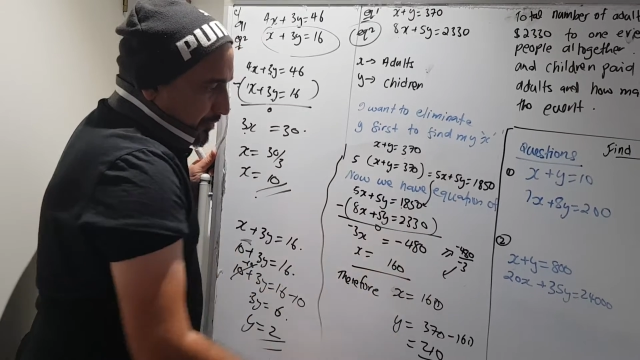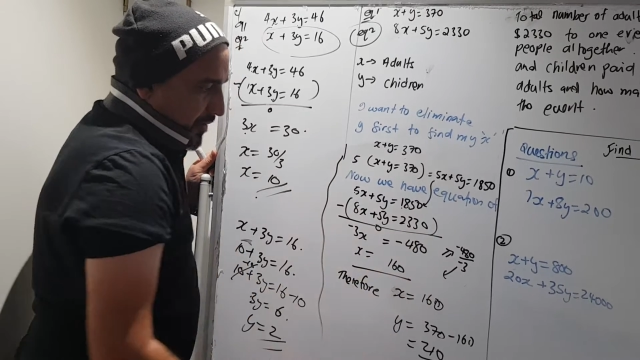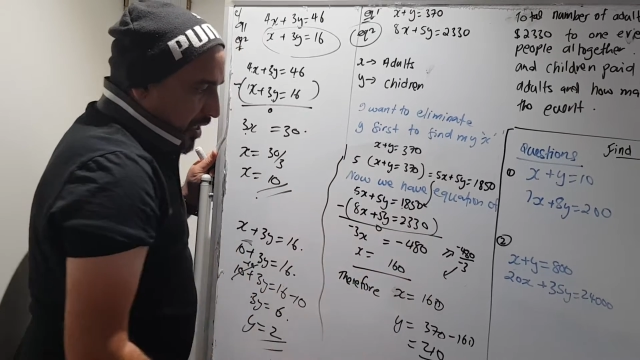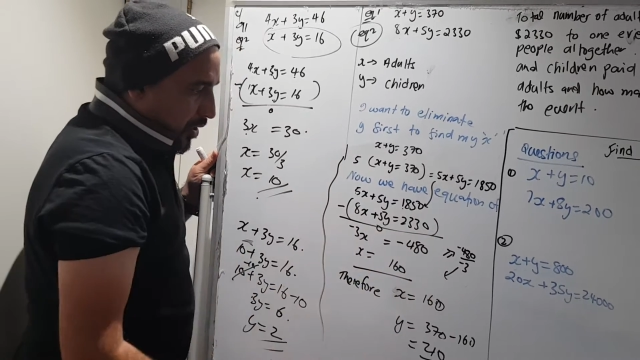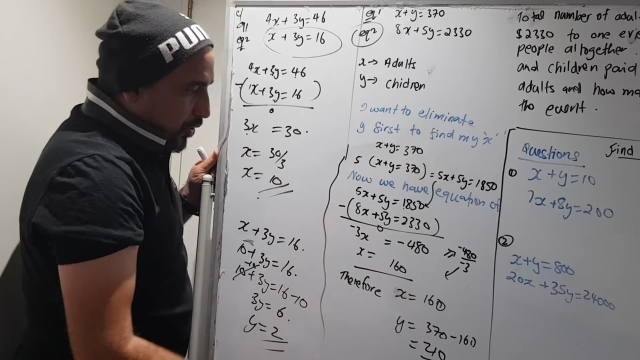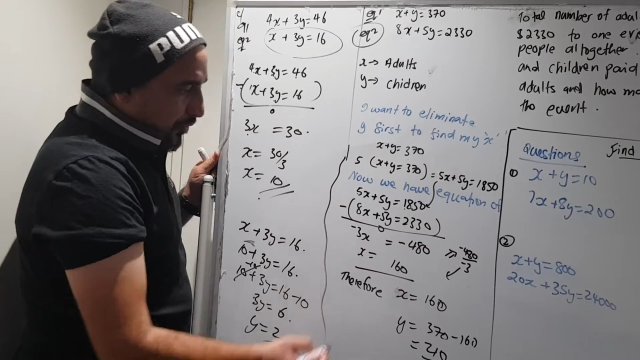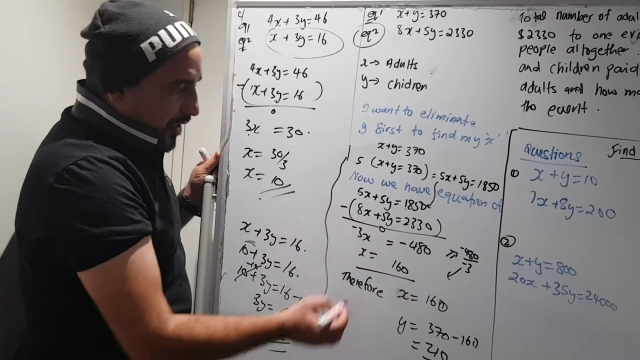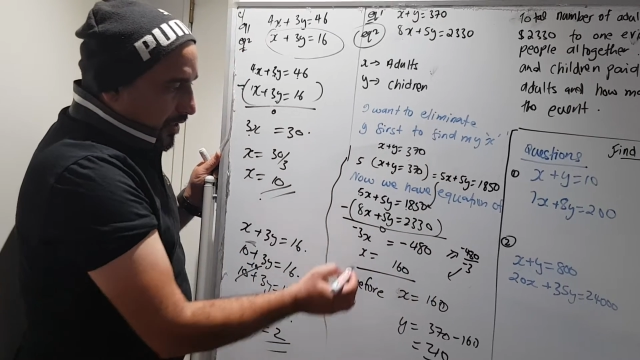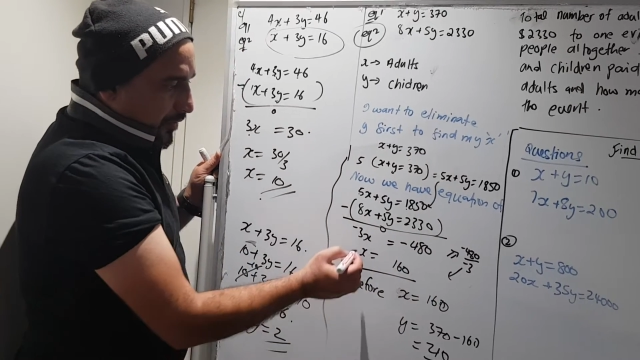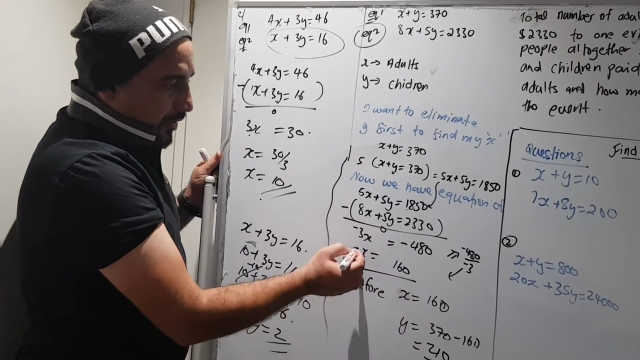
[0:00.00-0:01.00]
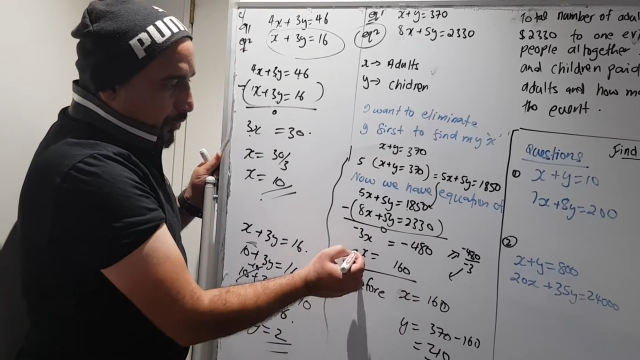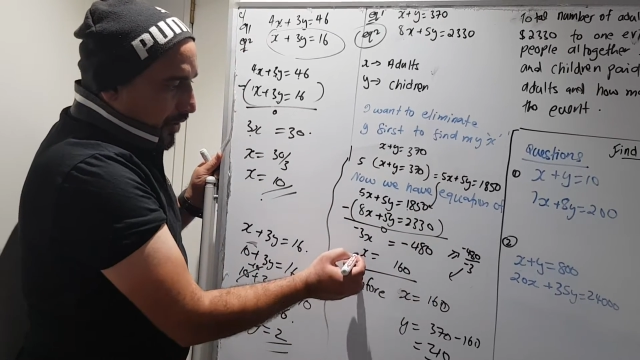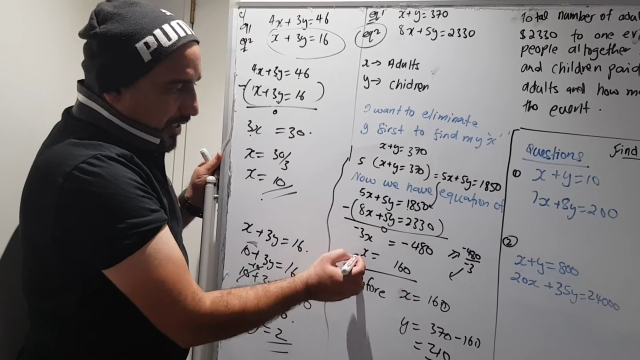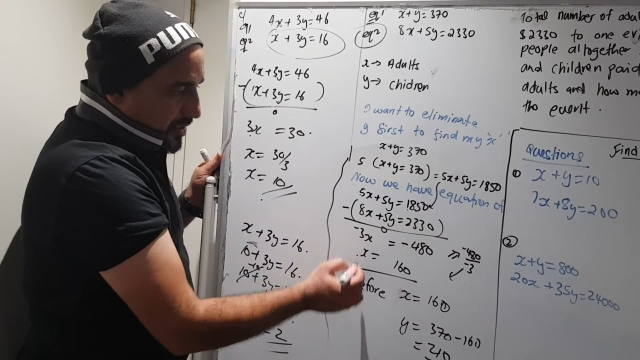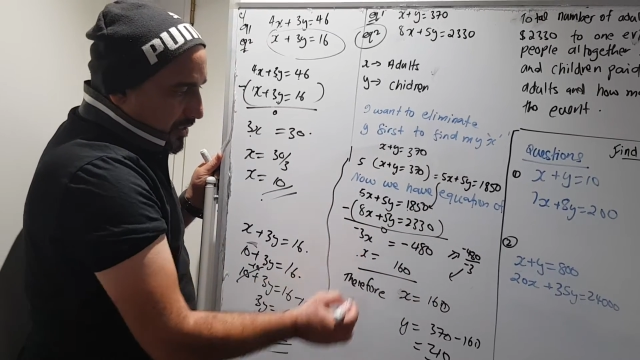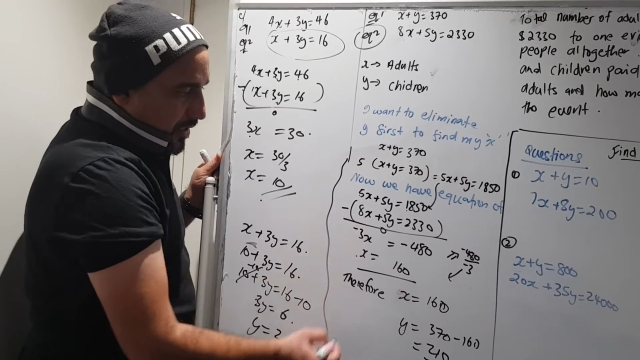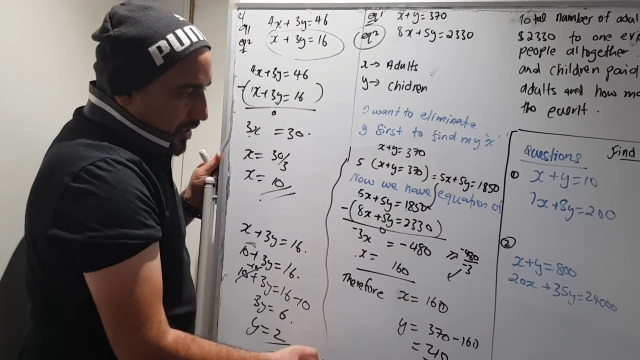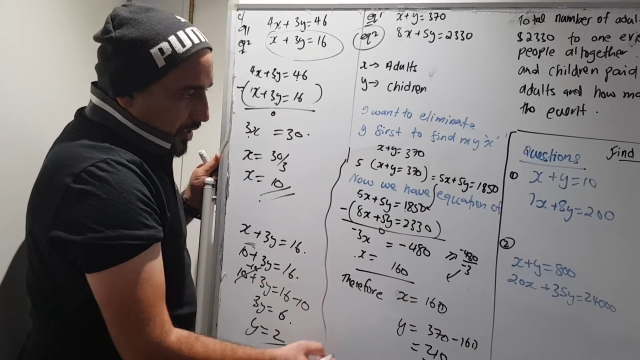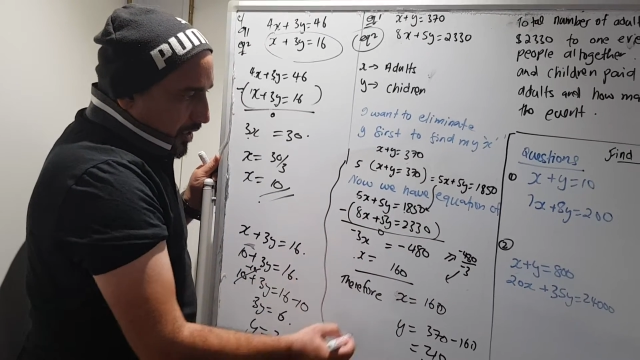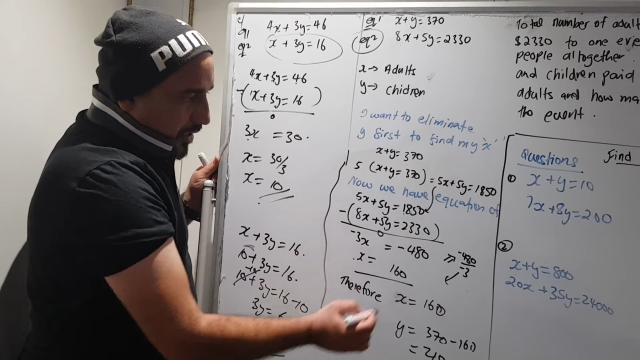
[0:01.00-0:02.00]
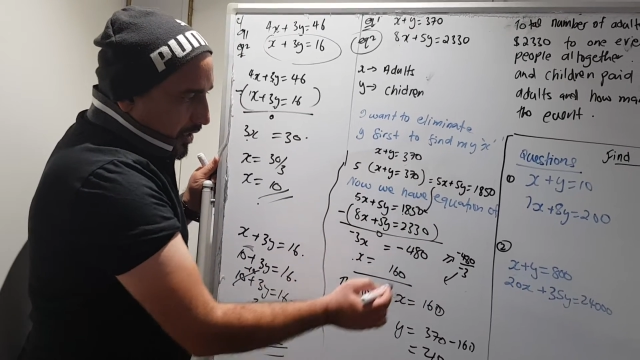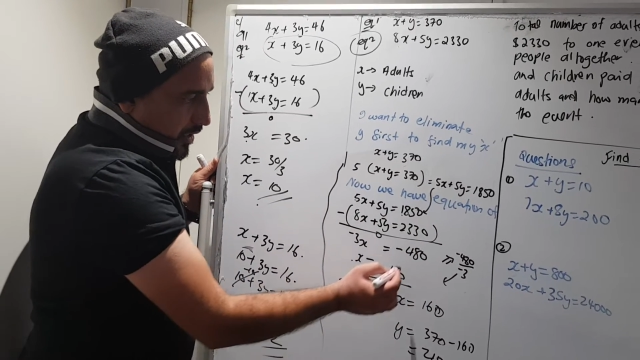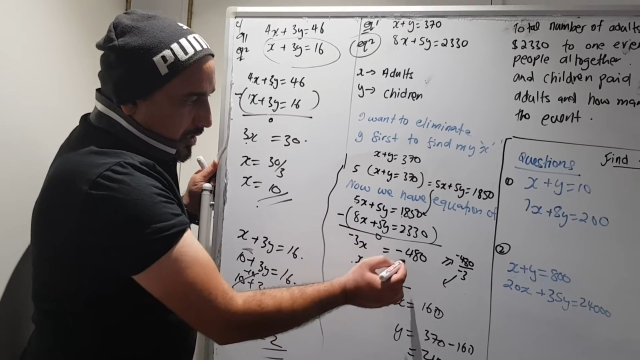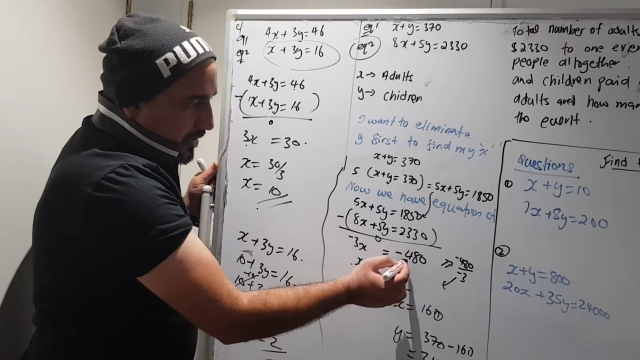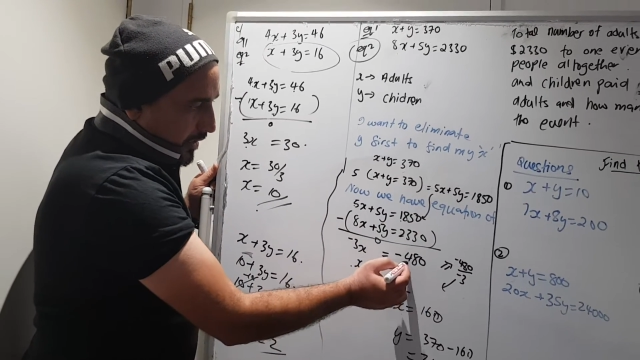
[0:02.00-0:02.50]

Now to find the value for x is